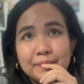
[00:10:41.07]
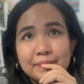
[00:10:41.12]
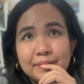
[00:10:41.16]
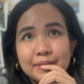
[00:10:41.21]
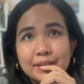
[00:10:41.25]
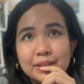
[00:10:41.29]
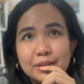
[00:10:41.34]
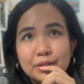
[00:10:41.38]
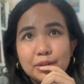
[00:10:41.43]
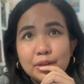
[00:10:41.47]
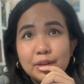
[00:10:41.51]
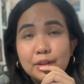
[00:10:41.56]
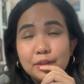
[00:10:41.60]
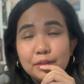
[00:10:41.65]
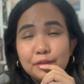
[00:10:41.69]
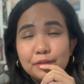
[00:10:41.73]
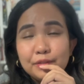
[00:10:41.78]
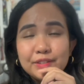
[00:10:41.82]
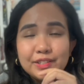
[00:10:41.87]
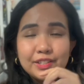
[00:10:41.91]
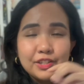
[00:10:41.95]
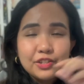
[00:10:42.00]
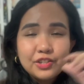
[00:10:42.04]
sort of
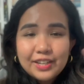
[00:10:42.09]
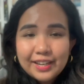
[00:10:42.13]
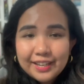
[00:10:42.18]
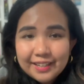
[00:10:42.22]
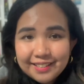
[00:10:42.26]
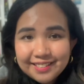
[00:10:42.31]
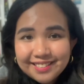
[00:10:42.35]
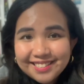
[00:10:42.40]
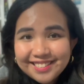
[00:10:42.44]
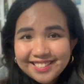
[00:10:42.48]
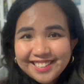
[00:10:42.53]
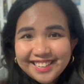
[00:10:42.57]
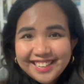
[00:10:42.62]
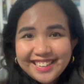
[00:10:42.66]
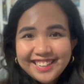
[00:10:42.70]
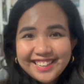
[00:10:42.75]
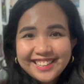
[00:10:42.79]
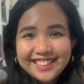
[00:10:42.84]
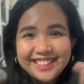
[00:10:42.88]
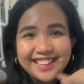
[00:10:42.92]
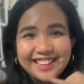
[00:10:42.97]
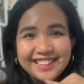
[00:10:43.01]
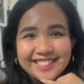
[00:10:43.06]
suggest
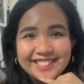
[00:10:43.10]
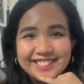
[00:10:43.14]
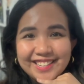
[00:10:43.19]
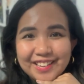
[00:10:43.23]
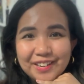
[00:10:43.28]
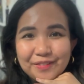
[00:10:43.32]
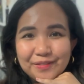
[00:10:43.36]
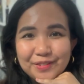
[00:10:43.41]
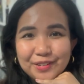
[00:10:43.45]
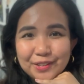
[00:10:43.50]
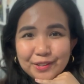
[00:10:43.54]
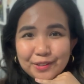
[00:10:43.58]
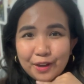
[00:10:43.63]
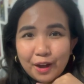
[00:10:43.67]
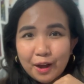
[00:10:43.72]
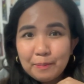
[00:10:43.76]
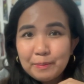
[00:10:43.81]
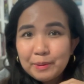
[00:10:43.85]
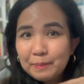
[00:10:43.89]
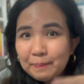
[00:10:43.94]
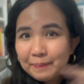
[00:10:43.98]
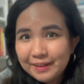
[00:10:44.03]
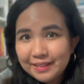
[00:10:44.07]
that instead of just
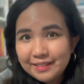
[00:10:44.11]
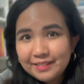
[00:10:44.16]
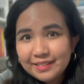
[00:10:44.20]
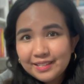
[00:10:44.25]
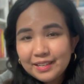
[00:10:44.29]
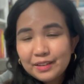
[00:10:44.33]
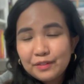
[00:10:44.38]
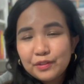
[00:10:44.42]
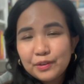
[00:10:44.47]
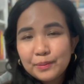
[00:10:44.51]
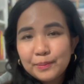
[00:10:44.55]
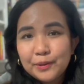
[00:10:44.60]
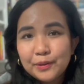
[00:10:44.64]
copy-pasting from your